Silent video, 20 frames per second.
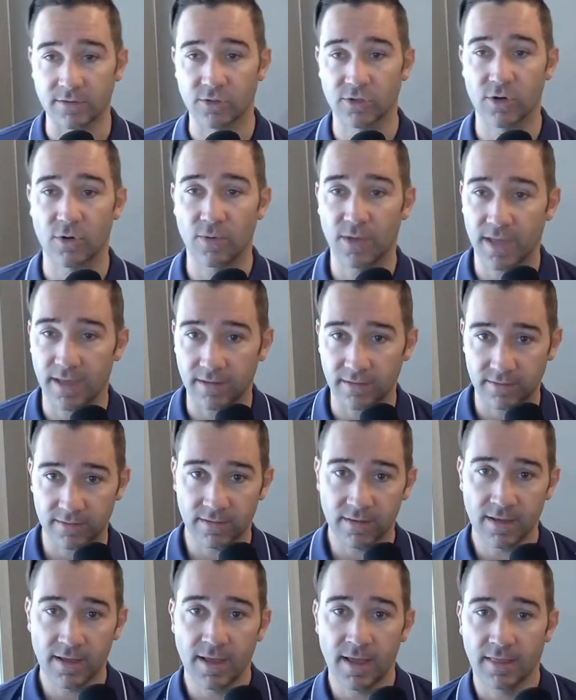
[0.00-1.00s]
showcase
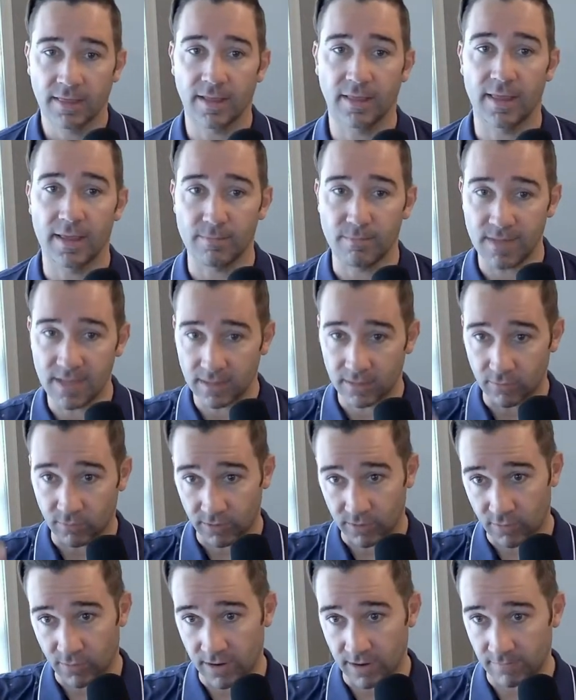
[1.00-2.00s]
that they meet the
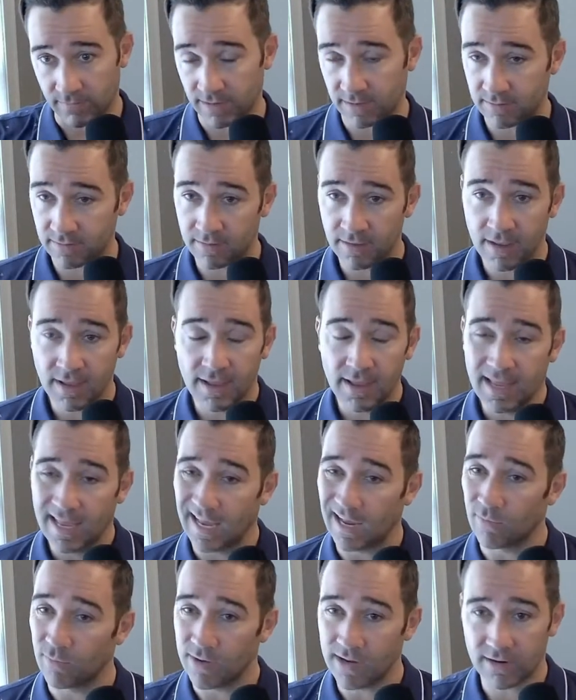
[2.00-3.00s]
requirements.
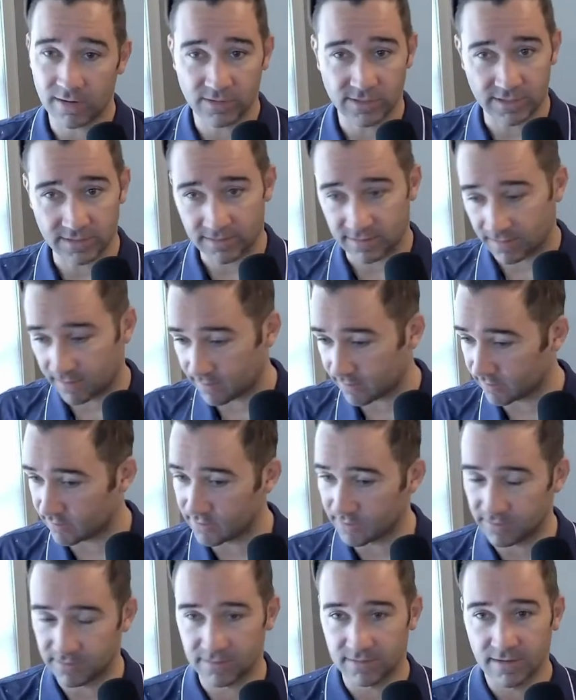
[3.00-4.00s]
And this is
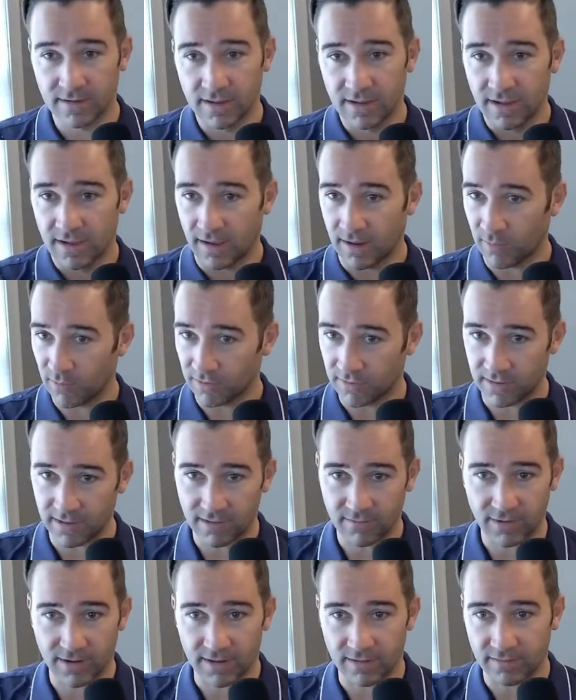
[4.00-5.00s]
just, I almost think
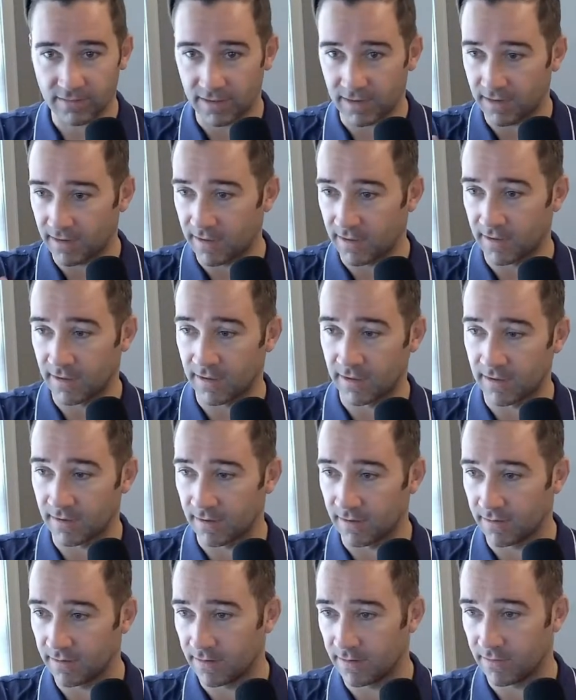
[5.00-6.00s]
of it as like
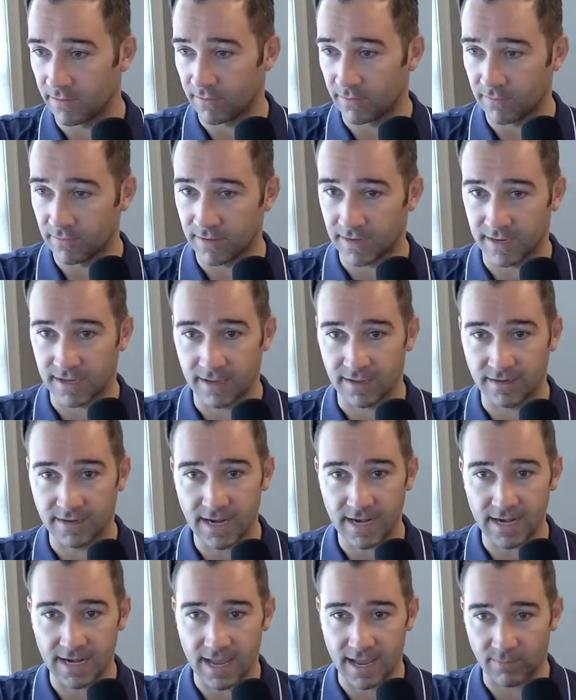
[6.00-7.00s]
a
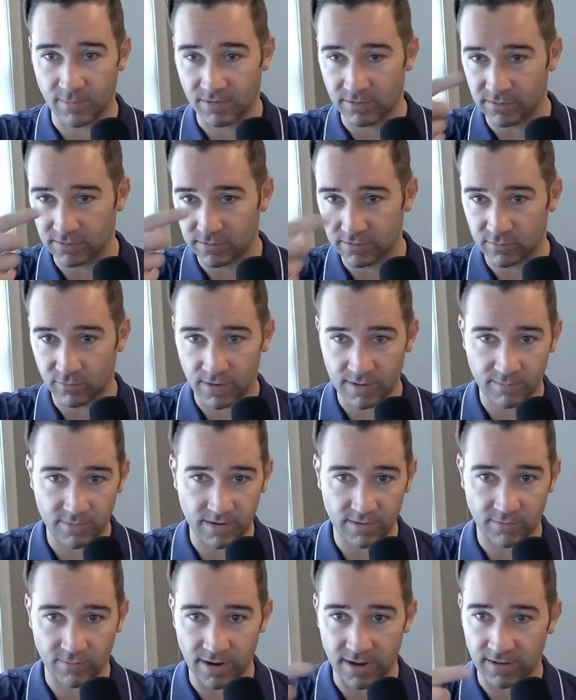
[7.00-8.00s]
dating app. You're just
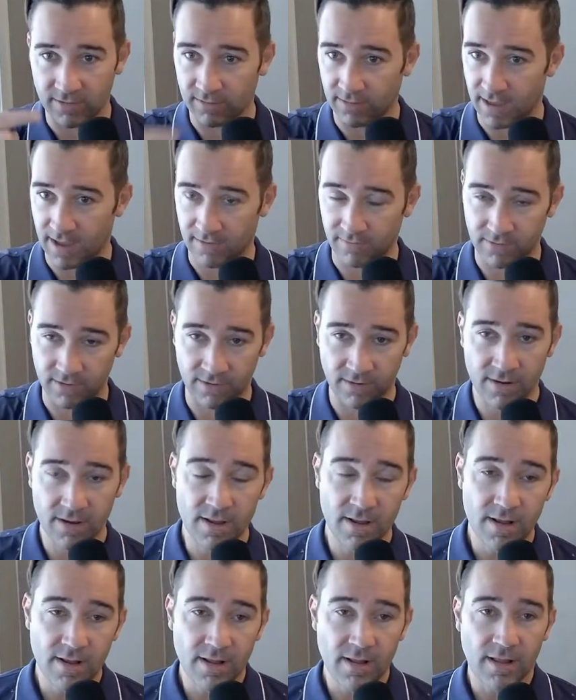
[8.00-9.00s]
swiping right or left.
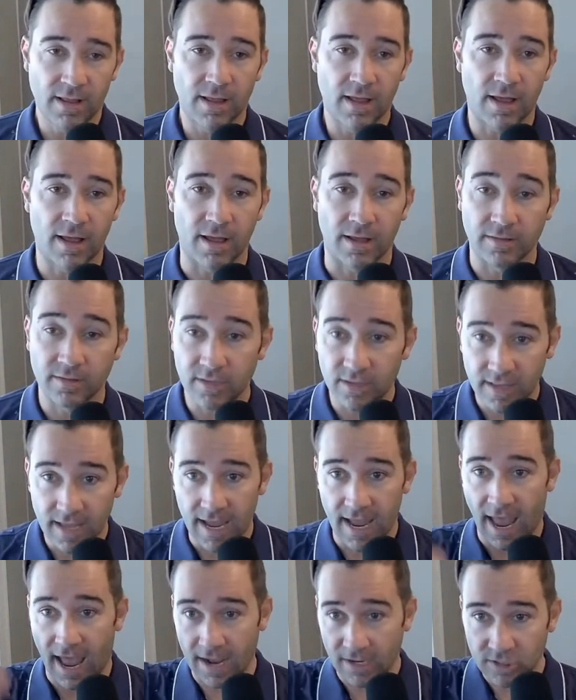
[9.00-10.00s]
Did they
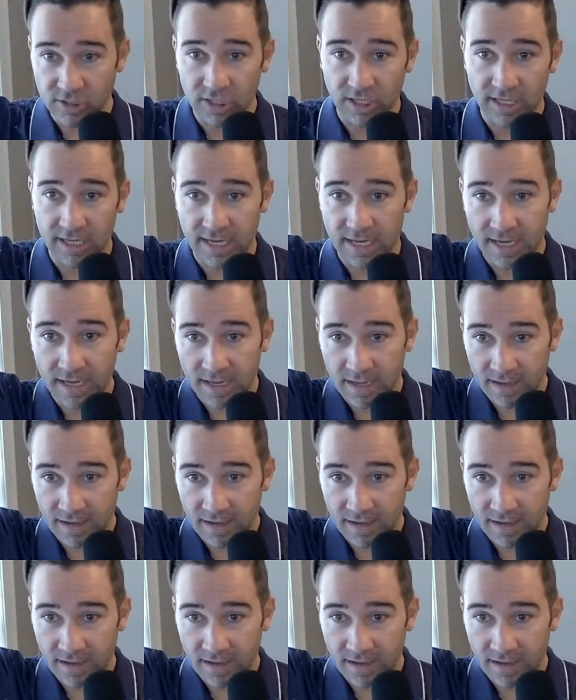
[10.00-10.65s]
actually